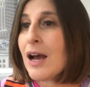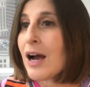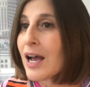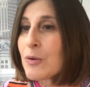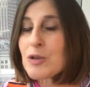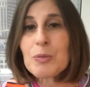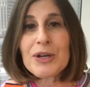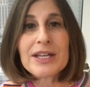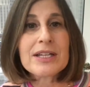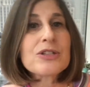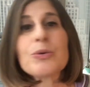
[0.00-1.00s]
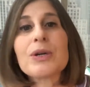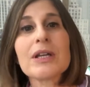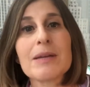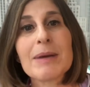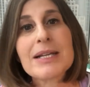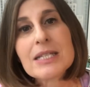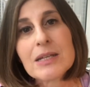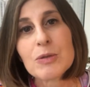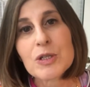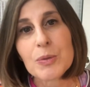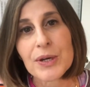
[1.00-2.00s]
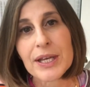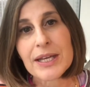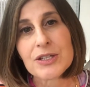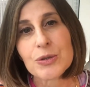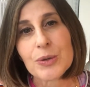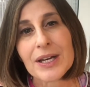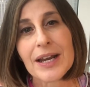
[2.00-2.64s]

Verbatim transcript: I was putting into it and my team was putting into it.